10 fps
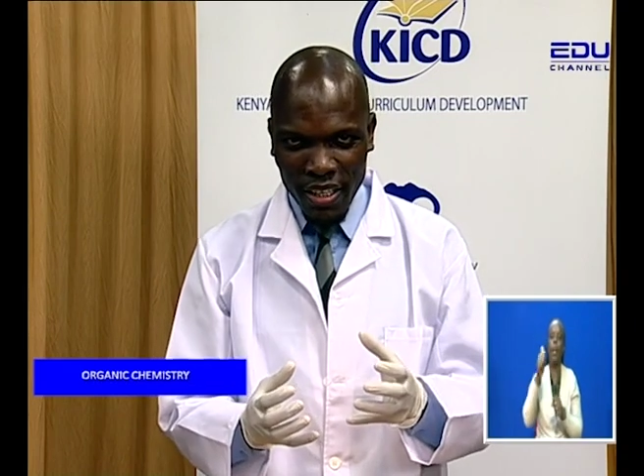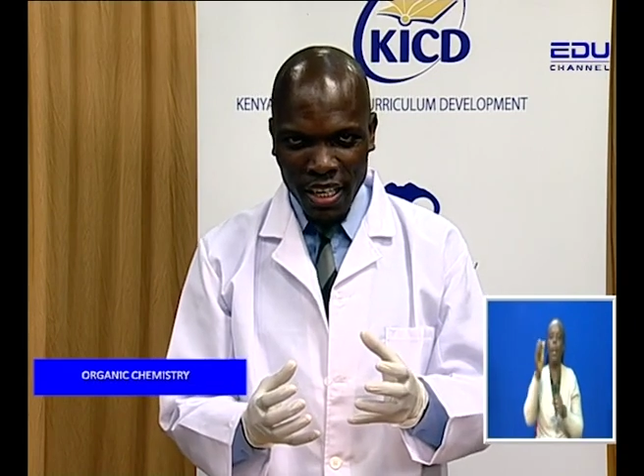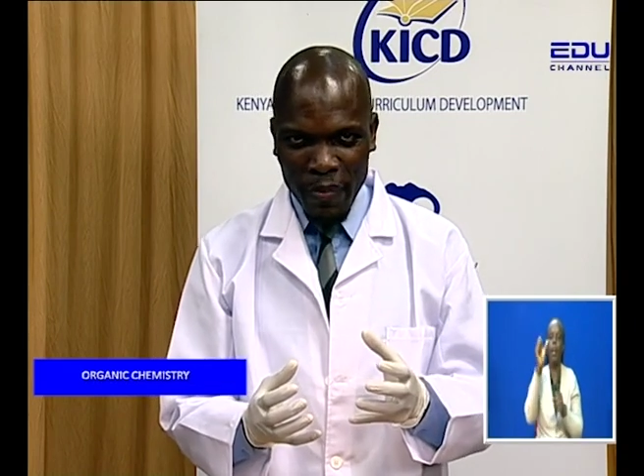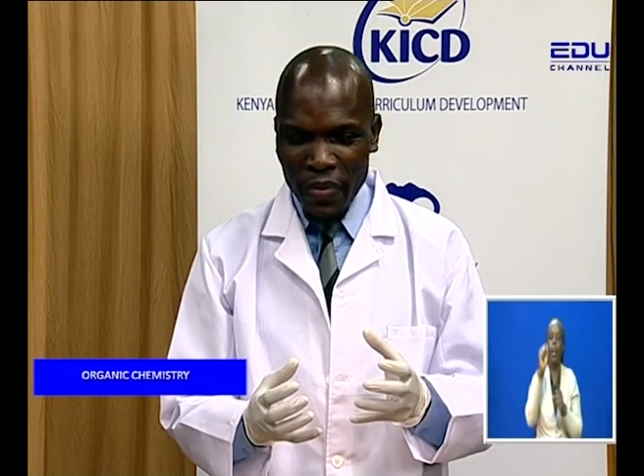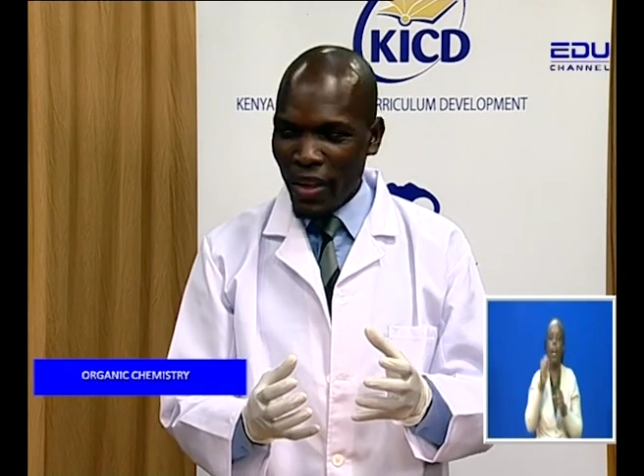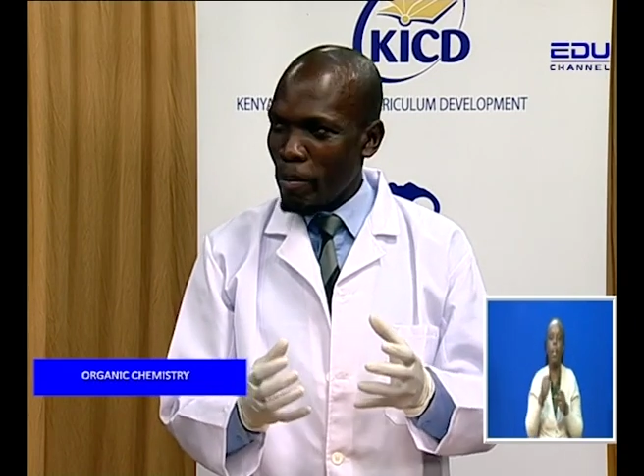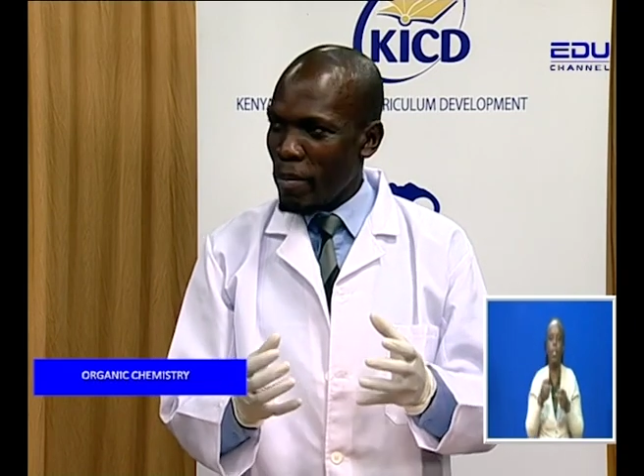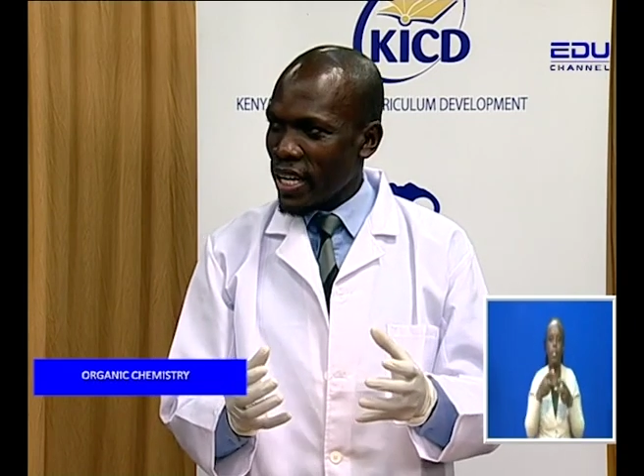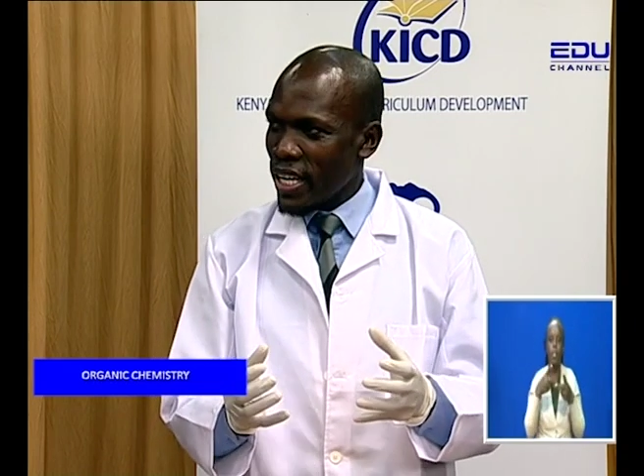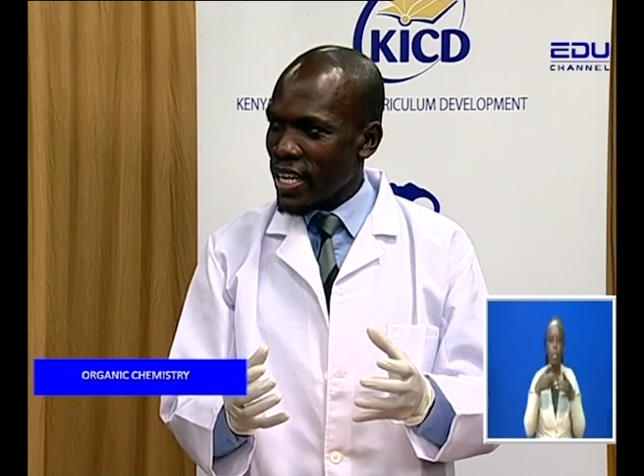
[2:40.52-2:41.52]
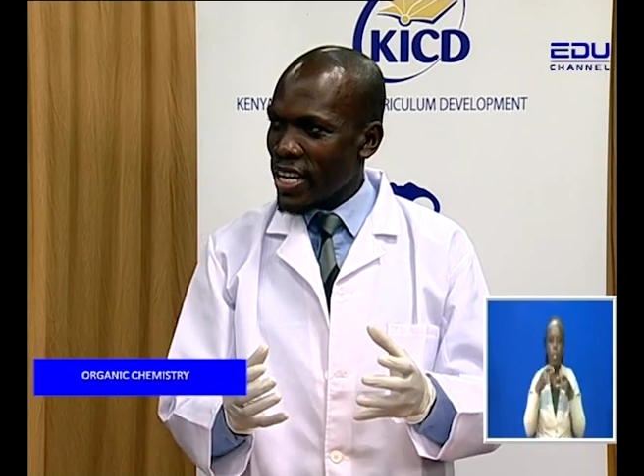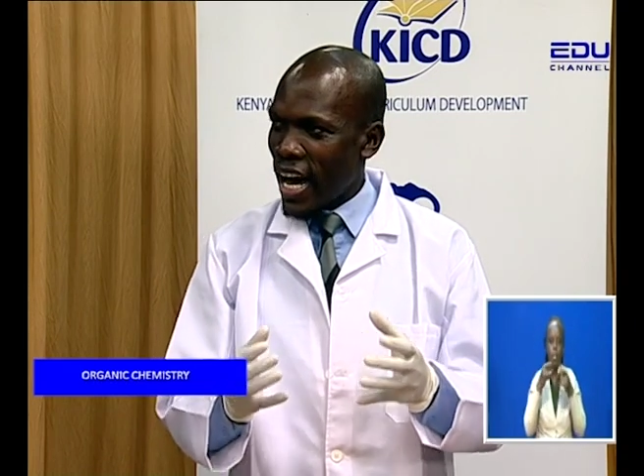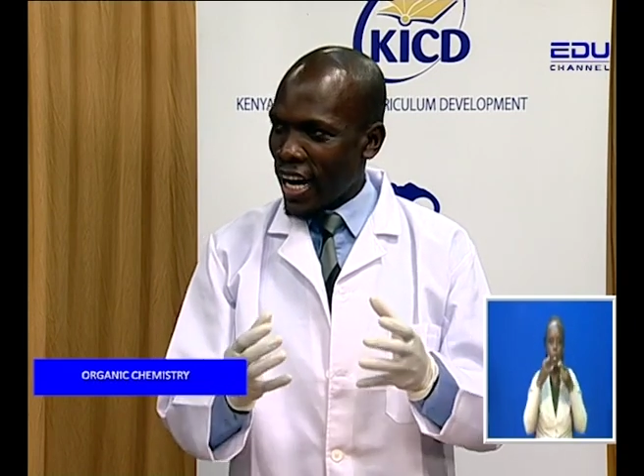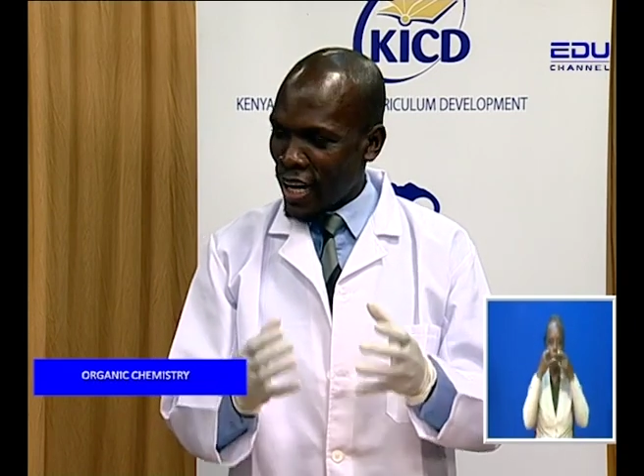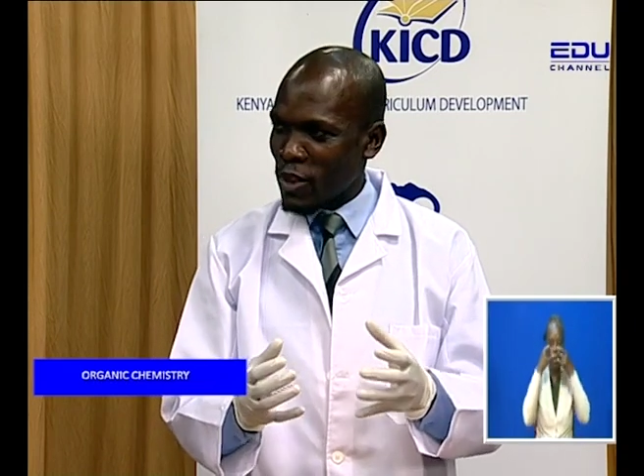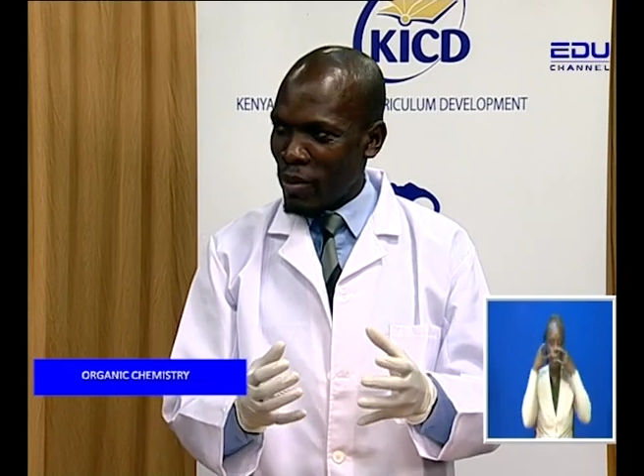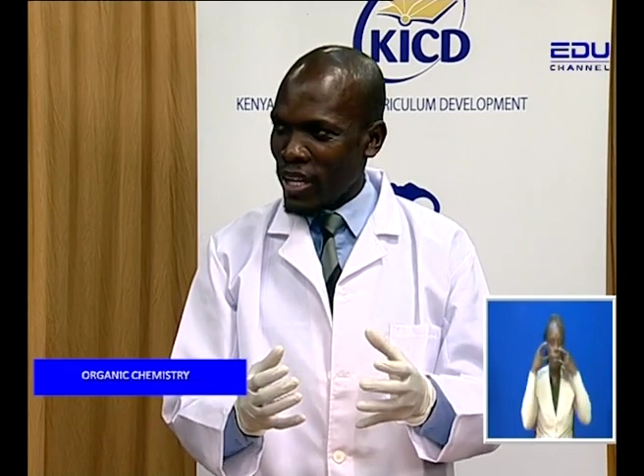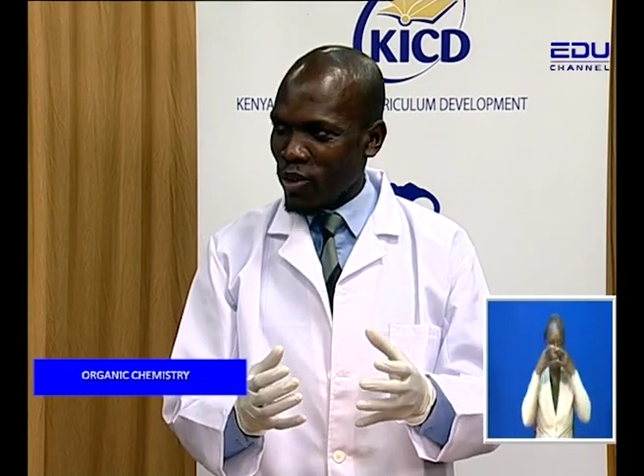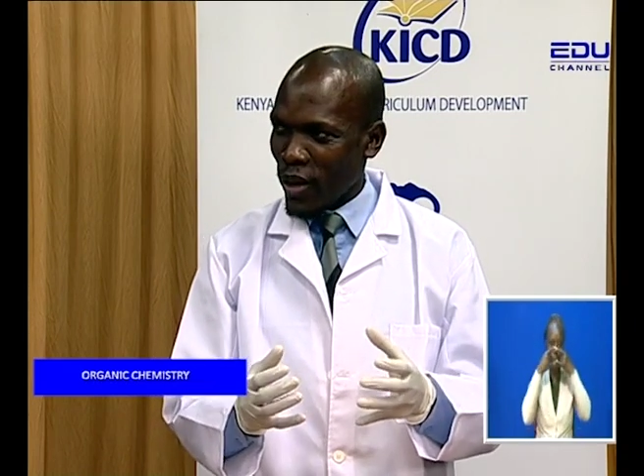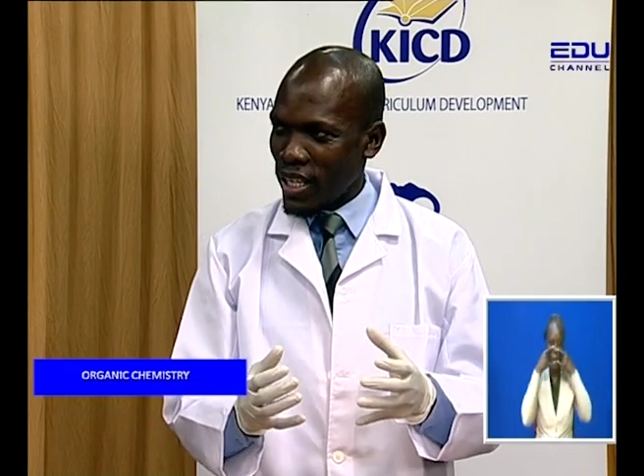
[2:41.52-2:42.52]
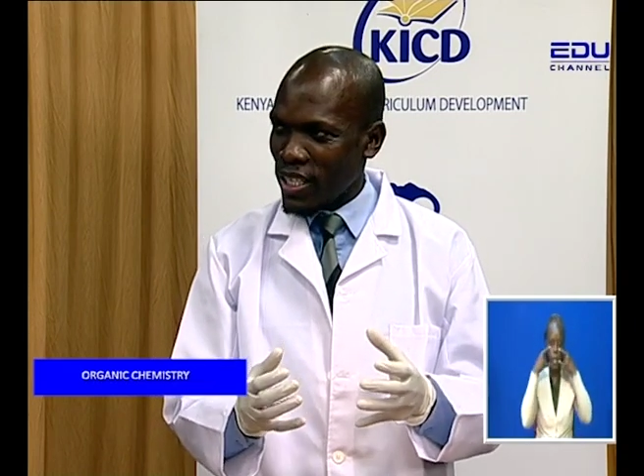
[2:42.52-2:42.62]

yeah, making a gas mask, right?